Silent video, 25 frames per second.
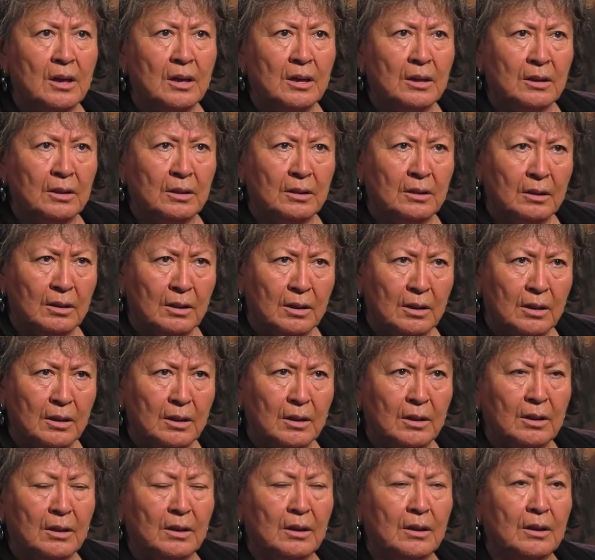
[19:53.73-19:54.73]
and
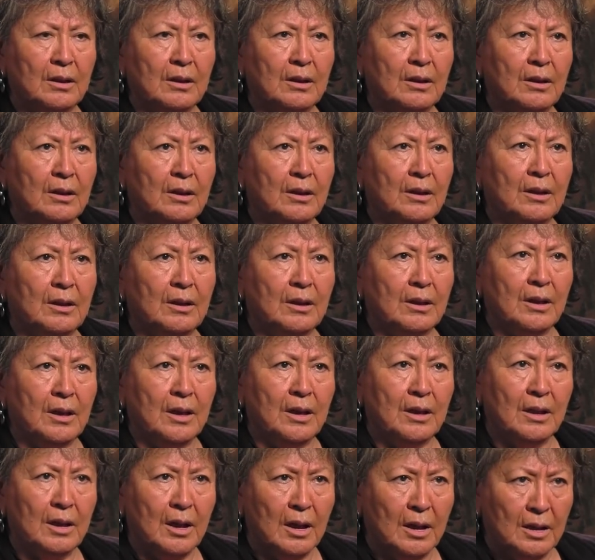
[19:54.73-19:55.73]

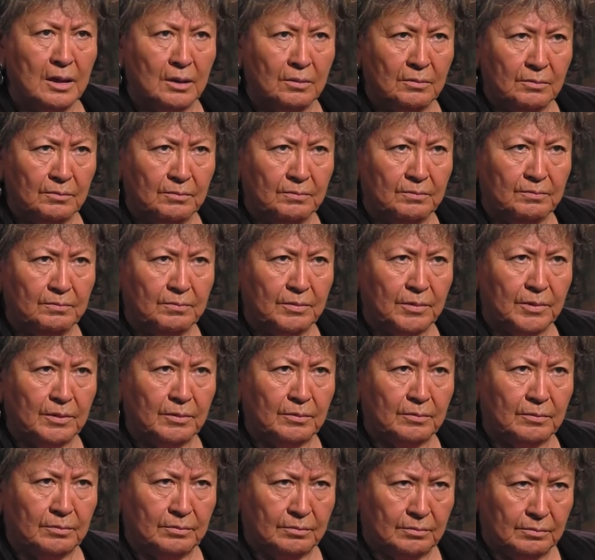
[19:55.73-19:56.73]
and I
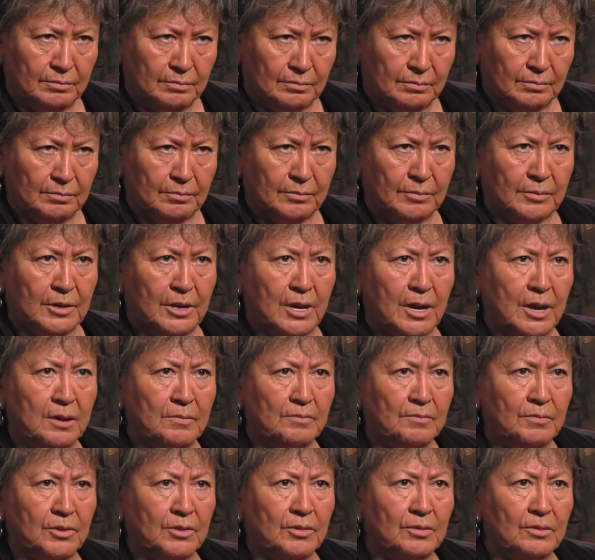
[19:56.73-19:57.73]

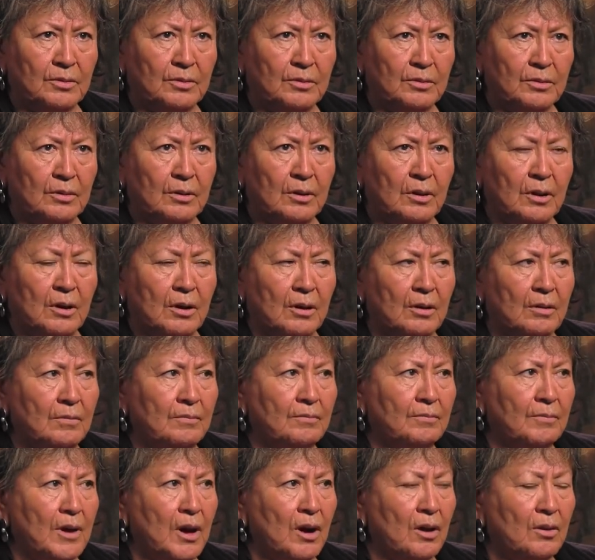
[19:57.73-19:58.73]
came through
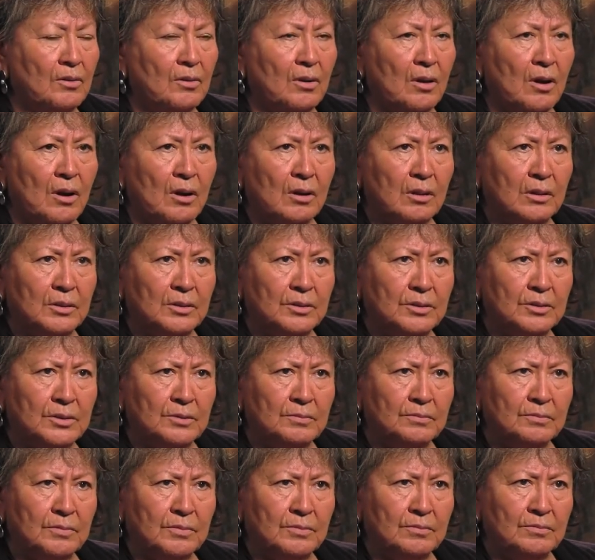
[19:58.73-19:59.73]
um,
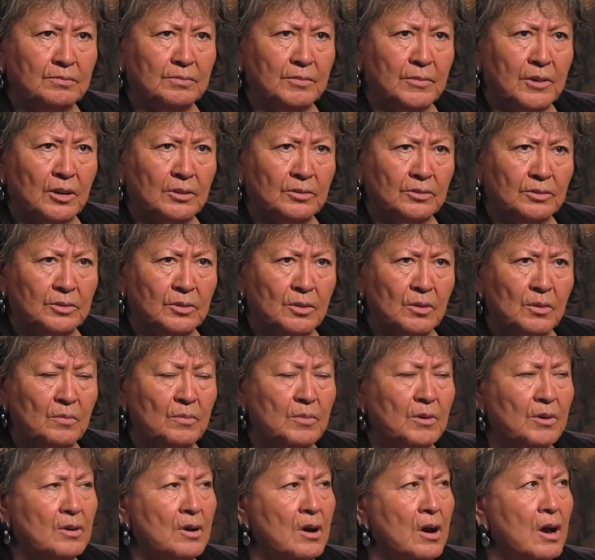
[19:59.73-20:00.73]
alcoholism, got
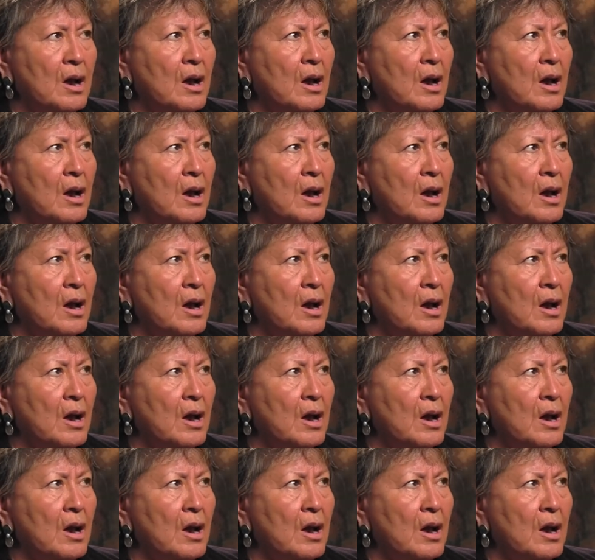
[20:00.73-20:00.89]
sober,